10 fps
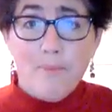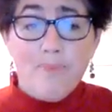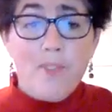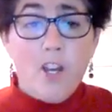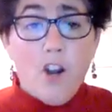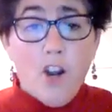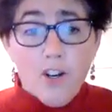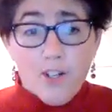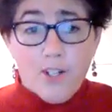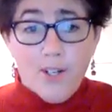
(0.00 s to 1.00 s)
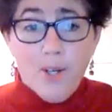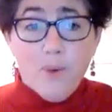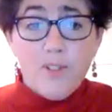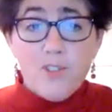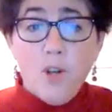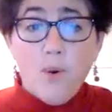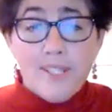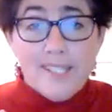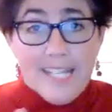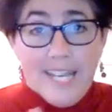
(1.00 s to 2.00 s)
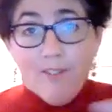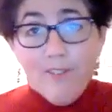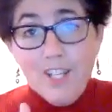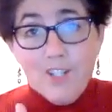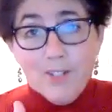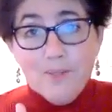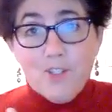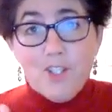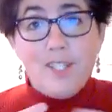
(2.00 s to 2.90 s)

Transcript: The ark was Noah's salvation, just